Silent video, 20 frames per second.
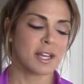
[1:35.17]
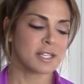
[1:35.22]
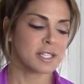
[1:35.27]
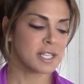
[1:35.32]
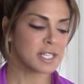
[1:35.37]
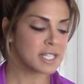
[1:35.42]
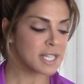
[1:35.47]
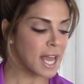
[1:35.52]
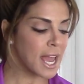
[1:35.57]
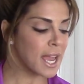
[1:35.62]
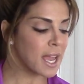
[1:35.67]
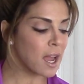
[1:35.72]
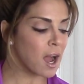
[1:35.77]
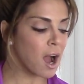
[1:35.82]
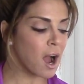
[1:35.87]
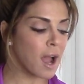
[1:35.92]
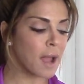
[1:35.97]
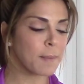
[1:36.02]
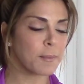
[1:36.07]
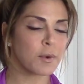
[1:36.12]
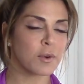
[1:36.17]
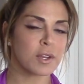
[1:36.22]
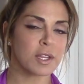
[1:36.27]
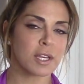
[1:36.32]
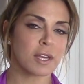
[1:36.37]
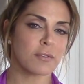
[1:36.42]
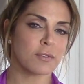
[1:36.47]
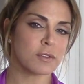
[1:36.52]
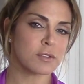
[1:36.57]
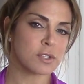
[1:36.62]
Today, I'm going to
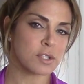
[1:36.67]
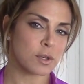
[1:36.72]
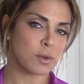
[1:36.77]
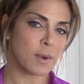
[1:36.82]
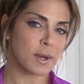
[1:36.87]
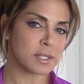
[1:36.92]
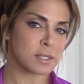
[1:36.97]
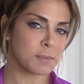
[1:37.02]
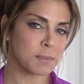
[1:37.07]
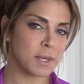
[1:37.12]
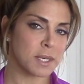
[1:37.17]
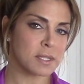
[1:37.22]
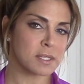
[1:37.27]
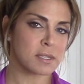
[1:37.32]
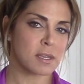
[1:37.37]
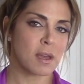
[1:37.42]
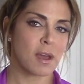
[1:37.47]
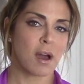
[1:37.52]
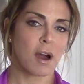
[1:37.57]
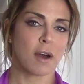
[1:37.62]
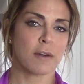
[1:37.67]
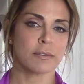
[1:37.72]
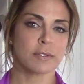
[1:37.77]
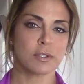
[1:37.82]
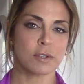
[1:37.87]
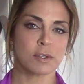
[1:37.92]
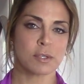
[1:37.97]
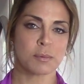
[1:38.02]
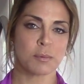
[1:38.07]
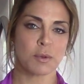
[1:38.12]
give you two recipes of
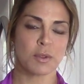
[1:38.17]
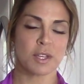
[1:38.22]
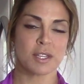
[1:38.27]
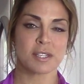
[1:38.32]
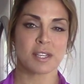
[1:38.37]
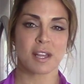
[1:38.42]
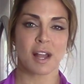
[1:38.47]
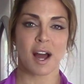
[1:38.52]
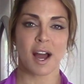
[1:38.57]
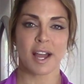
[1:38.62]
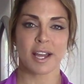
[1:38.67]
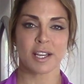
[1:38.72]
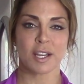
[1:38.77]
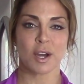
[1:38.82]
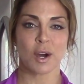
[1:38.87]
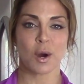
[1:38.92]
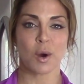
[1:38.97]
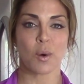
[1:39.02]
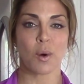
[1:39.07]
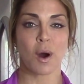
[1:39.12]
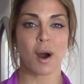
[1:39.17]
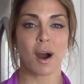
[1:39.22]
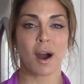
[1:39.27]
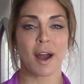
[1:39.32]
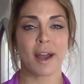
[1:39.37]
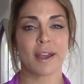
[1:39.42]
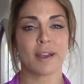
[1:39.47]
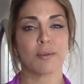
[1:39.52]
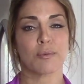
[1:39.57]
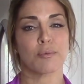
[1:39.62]
two smoothies that I know
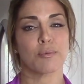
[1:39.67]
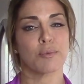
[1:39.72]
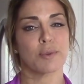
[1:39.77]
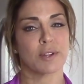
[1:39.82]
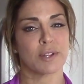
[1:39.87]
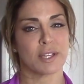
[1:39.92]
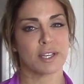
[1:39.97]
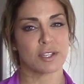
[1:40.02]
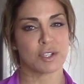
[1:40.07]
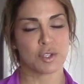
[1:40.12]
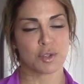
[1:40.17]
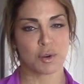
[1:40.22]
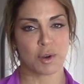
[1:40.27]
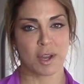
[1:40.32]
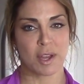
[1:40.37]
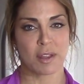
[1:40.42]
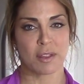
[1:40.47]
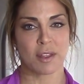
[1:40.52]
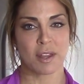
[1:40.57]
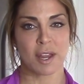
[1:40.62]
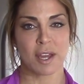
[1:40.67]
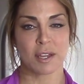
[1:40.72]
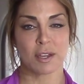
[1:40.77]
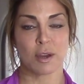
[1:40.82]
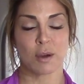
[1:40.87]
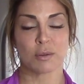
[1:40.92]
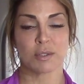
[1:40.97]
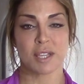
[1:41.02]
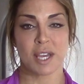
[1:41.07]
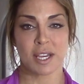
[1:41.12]
I really enjoy, that I
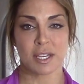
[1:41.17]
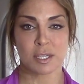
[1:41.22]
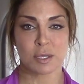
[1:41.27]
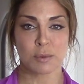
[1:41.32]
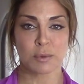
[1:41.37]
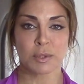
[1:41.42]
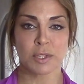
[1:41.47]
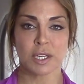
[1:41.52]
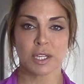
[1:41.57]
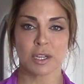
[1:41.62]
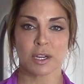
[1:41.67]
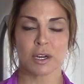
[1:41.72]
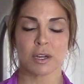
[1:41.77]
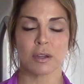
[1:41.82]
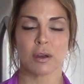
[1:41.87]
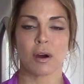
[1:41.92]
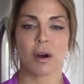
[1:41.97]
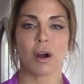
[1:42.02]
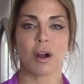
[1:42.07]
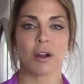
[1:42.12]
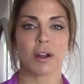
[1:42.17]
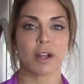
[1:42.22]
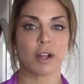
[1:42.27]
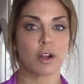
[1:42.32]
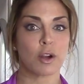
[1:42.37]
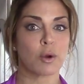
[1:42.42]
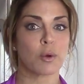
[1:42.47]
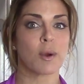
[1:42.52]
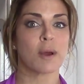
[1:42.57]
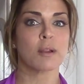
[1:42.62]
know taste really good, are
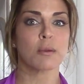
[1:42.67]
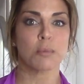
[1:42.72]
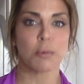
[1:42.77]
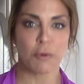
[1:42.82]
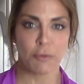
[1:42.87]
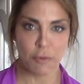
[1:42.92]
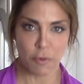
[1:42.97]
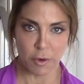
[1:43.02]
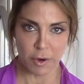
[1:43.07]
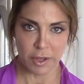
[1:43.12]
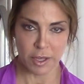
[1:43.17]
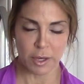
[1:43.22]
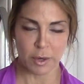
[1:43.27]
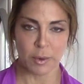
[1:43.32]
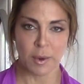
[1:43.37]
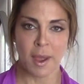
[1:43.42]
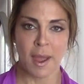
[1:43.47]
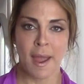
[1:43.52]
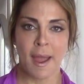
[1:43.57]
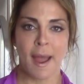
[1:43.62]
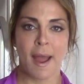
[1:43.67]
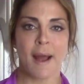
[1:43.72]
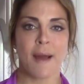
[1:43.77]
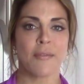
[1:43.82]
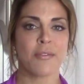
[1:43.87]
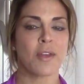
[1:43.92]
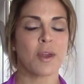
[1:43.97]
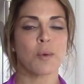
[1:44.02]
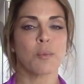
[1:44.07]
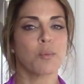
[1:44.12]
incredible for you,
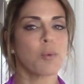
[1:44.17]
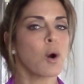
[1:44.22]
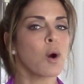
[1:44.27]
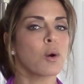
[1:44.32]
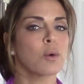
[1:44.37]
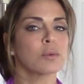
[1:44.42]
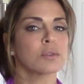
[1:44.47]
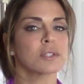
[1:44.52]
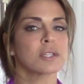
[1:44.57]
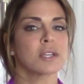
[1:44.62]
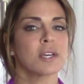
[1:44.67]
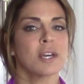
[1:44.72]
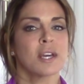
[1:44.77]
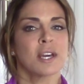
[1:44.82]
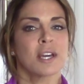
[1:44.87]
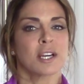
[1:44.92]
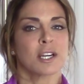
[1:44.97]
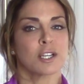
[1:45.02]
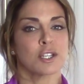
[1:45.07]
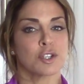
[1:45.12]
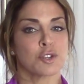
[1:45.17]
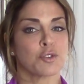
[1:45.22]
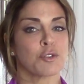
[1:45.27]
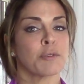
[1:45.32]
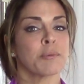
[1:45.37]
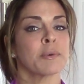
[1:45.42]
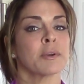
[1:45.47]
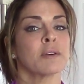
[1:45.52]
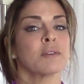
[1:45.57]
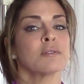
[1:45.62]
and they won't
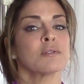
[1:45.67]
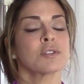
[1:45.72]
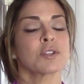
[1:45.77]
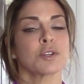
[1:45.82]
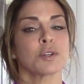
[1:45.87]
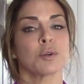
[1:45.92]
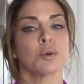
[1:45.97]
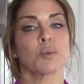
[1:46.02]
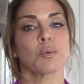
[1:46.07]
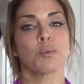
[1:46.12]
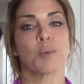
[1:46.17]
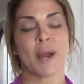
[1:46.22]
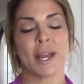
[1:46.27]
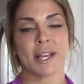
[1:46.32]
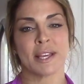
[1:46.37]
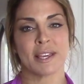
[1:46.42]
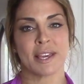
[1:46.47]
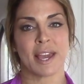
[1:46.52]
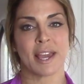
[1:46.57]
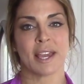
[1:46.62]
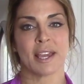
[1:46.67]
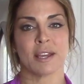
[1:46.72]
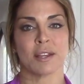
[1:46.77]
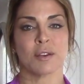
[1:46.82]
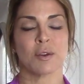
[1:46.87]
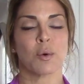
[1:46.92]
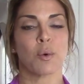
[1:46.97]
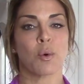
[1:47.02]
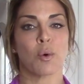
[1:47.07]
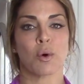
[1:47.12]
contribute to weight
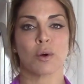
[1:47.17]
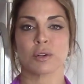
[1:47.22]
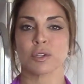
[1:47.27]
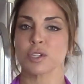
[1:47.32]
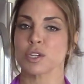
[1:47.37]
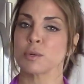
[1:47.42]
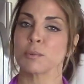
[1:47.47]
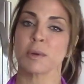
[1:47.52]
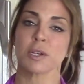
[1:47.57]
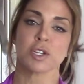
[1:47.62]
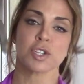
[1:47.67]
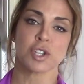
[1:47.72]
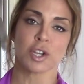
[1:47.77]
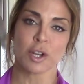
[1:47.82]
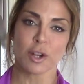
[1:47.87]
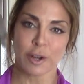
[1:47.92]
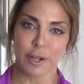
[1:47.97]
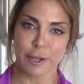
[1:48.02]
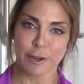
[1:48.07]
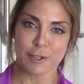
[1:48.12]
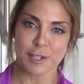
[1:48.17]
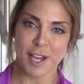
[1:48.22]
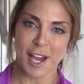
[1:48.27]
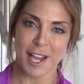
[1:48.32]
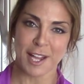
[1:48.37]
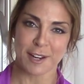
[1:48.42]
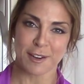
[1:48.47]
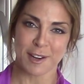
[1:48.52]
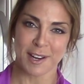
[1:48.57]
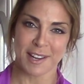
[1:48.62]
gain or too much sugar in your
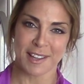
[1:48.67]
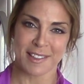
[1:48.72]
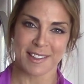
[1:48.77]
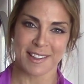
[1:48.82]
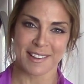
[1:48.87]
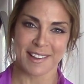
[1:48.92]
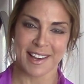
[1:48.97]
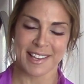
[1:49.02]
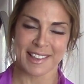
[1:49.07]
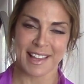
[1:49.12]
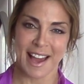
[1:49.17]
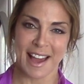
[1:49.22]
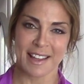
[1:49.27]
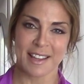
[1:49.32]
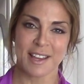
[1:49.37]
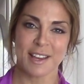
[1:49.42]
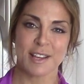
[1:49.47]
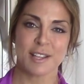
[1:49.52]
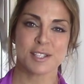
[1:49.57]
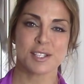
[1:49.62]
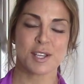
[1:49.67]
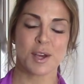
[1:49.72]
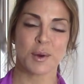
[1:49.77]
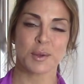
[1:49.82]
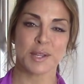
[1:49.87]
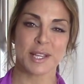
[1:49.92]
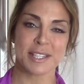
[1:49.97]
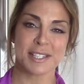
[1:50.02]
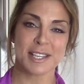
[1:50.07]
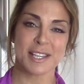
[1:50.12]
diet or anything like that. So
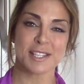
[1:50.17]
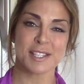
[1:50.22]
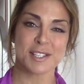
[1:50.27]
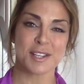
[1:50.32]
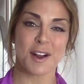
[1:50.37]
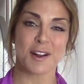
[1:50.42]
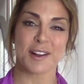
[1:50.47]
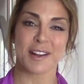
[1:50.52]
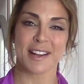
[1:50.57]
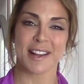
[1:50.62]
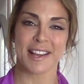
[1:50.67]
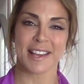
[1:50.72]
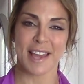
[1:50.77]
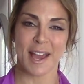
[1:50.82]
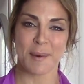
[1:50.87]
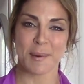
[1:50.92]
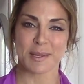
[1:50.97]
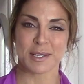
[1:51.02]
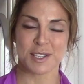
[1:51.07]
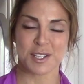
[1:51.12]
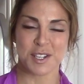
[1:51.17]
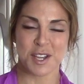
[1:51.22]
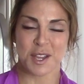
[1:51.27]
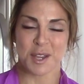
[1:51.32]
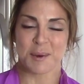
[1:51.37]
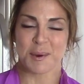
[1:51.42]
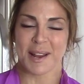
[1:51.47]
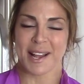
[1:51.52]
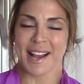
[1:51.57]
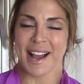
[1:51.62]
let's get started. I can't wait to show
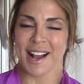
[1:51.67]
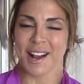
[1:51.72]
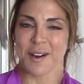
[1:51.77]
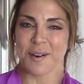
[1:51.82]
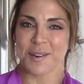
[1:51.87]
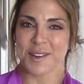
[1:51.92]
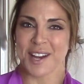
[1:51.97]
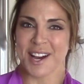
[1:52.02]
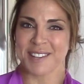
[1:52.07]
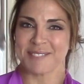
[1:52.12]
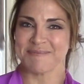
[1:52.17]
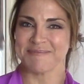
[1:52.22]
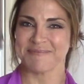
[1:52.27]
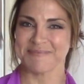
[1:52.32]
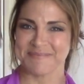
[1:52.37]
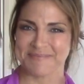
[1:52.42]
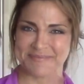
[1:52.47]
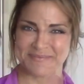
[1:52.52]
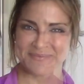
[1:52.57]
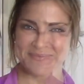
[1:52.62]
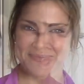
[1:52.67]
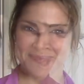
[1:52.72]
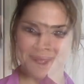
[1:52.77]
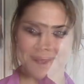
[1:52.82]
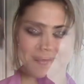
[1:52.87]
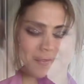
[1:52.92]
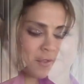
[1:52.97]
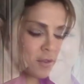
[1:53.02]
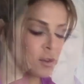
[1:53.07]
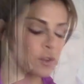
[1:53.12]
you what I got going on. I
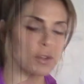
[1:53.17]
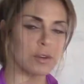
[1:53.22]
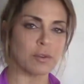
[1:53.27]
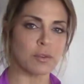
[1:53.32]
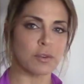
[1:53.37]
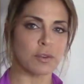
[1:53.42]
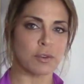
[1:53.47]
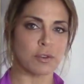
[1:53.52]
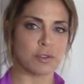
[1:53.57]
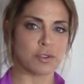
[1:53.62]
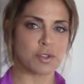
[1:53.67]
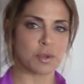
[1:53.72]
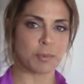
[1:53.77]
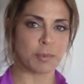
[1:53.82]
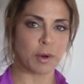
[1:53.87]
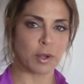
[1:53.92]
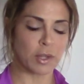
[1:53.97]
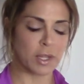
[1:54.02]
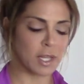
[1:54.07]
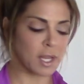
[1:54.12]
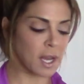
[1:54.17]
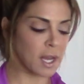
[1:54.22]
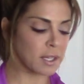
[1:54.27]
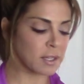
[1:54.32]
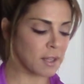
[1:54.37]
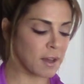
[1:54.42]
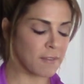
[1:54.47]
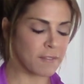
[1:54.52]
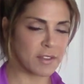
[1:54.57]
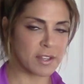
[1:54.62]
have the new NutriBullet. I
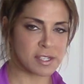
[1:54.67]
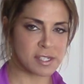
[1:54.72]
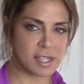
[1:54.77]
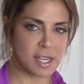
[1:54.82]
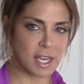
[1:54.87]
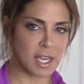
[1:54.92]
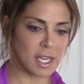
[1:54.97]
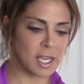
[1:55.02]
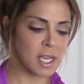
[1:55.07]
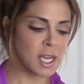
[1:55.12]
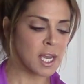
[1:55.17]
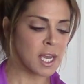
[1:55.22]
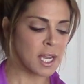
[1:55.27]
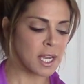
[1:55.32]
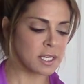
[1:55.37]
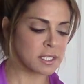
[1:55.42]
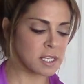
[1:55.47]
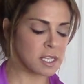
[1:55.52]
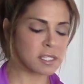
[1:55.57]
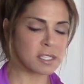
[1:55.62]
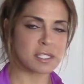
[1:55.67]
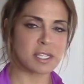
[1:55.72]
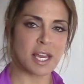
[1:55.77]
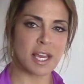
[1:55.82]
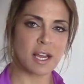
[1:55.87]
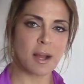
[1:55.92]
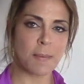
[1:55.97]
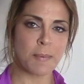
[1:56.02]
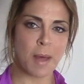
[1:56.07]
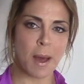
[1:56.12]
love this thing. It doesn't
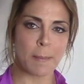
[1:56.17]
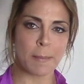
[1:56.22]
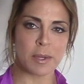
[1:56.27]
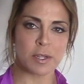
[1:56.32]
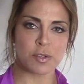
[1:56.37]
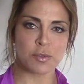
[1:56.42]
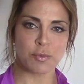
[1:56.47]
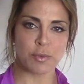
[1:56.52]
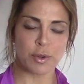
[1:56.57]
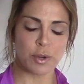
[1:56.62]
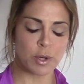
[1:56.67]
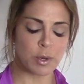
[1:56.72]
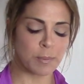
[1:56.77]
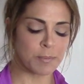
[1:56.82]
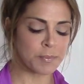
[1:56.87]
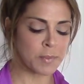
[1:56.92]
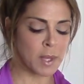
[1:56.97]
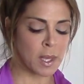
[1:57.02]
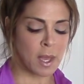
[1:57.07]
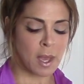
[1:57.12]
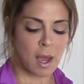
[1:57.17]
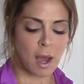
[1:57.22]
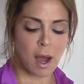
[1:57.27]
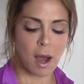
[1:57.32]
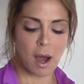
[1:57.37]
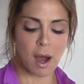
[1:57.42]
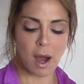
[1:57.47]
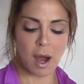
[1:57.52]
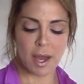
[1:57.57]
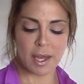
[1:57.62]
take up that much room.
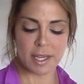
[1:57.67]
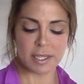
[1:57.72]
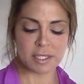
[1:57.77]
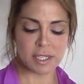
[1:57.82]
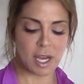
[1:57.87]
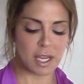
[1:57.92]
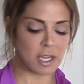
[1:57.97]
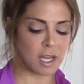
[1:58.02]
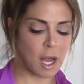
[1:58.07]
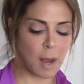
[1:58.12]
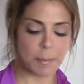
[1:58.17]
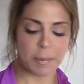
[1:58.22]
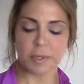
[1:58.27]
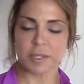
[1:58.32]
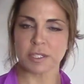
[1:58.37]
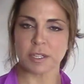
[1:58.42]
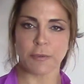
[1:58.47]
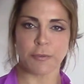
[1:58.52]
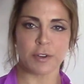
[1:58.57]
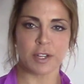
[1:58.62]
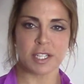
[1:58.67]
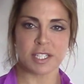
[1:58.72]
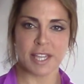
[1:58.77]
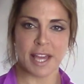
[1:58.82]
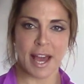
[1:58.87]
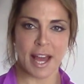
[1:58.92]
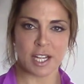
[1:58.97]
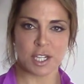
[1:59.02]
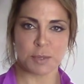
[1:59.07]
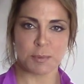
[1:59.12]
It's got a couple of different
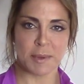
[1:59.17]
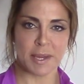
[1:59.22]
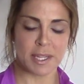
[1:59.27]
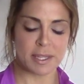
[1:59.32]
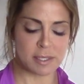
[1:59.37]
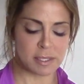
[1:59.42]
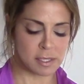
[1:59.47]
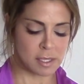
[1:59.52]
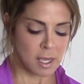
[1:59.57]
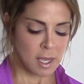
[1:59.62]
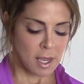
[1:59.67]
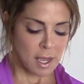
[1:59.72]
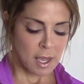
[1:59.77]
attachments.